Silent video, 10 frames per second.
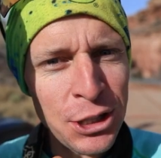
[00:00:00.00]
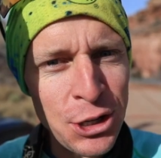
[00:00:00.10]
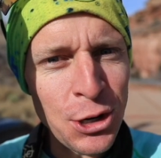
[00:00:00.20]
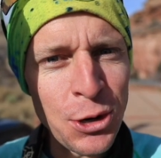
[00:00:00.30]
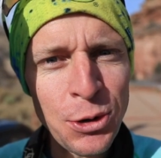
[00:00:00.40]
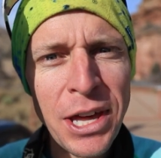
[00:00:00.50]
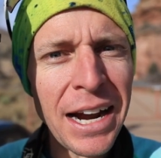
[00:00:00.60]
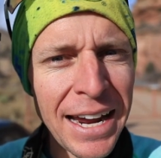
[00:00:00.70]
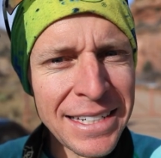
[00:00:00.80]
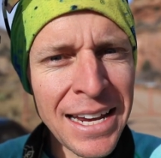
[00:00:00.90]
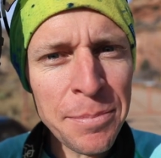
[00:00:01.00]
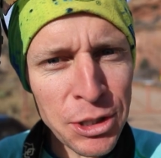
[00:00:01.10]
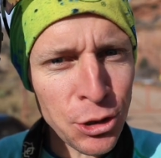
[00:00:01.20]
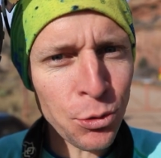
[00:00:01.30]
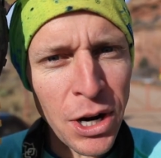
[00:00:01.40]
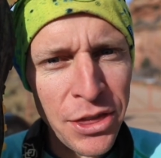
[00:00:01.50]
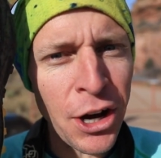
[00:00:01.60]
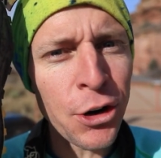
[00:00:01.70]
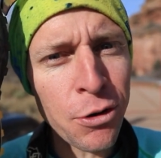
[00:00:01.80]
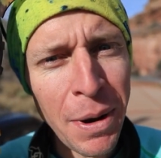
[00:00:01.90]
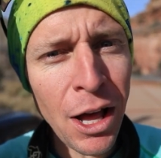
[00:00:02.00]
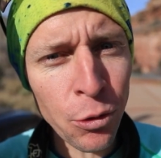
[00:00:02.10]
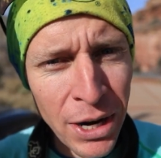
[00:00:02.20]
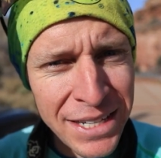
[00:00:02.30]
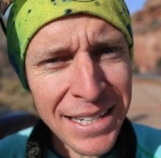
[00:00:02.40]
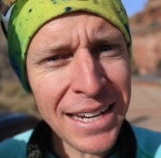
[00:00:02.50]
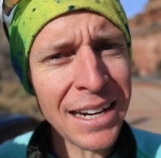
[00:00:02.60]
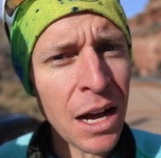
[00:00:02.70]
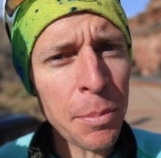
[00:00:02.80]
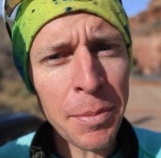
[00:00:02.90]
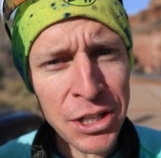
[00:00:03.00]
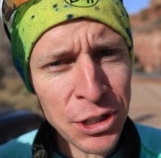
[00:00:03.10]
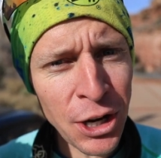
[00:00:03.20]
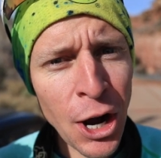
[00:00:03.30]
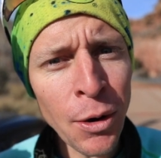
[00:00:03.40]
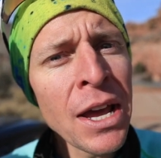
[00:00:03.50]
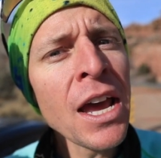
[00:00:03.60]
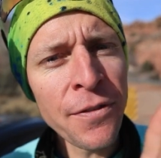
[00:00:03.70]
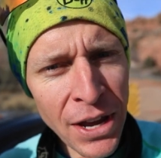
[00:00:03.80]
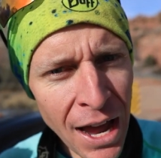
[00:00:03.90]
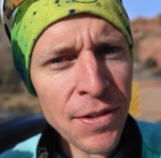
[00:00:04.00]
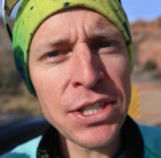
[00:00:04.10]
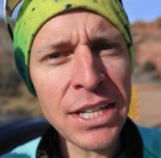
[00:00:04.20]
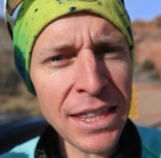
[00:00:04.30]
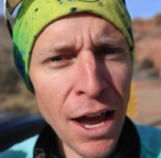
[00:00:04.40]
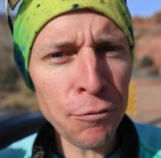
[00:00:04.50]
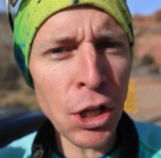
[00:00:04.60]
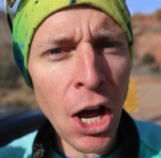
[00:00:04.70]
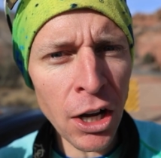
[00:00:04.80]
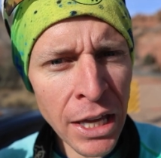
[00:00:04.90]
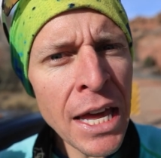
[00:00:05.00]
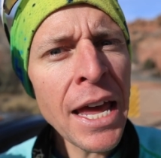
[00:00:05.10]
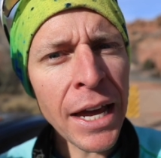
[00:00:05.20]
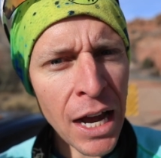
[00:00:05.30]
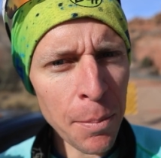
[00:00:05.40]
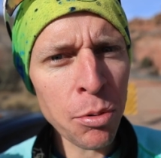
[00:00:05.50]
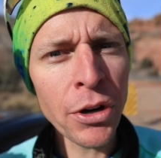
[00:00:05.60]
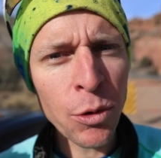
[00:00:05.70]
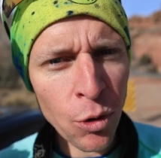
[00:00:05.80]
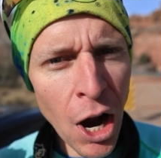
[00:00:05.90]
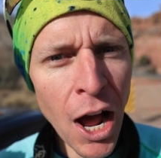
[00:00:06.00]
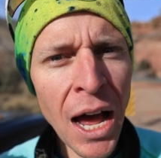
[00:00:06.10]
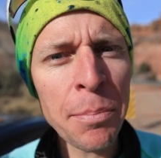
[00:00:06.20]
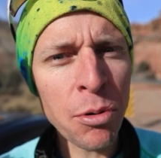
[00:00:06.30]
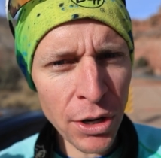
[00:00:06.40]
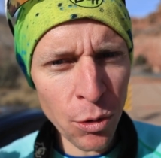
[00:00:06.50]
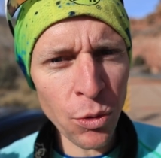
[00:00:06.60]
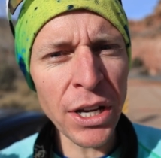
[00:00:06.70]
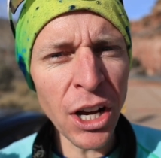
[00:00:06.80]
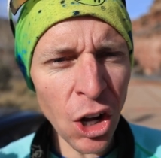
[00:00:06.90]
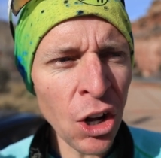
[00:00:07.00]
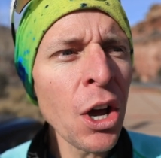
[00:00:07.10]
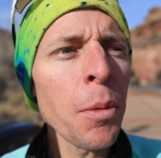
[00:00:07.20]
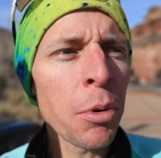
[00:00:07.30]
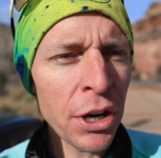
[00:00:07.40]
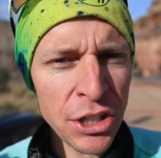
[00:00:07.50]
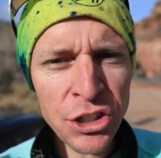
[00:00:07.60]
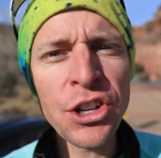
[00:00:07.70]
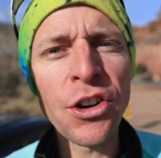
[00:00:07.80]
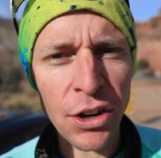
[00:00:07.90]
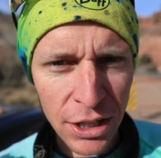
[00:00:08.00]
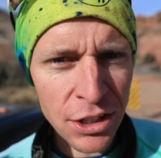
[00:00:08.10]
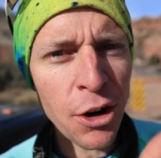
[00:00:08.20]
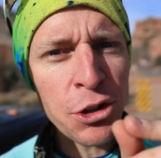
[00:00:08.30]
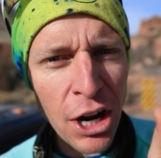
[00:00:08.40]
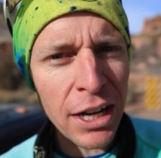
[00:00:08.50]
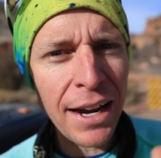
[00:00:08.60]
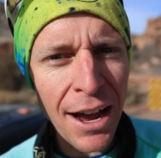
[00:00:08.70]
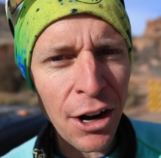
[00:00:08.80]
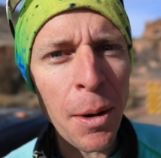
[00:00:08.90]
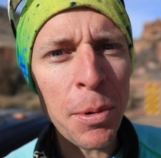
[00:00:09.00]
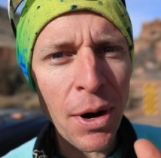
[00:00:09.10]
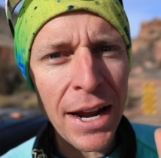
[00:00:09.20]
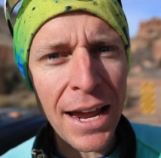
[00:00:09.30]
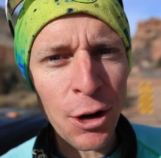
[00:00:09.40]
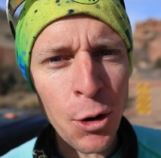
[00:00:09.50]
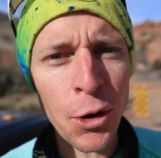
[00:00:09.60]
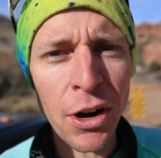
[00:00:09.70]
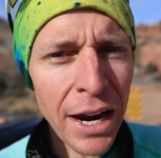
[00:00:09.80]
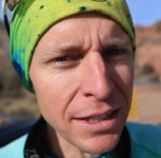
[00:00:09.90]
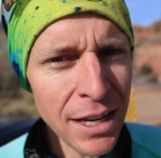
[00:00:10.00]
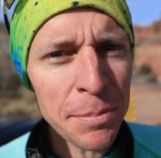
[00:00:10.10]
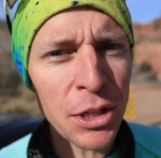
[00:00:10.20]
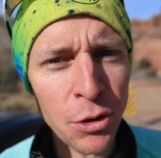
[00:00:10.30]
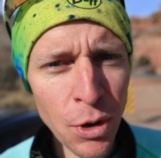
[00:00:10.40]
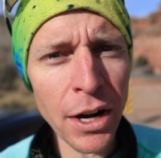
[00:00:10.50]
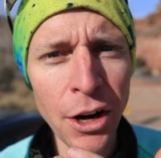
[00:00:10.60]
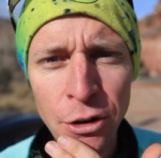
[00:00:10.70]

the shoe that I attempted to run the hundred mile race in a couple months ago. If you haven't seen that vlog, it got pretty raw, pretty real, pretty serious. Go check it out. Upper right hand corner, I attempted to run one